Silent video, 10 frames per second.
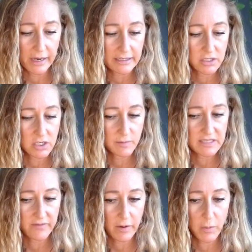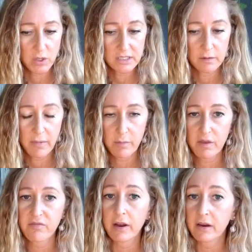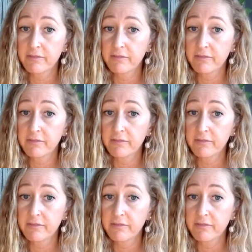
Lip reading: is your specific person may be very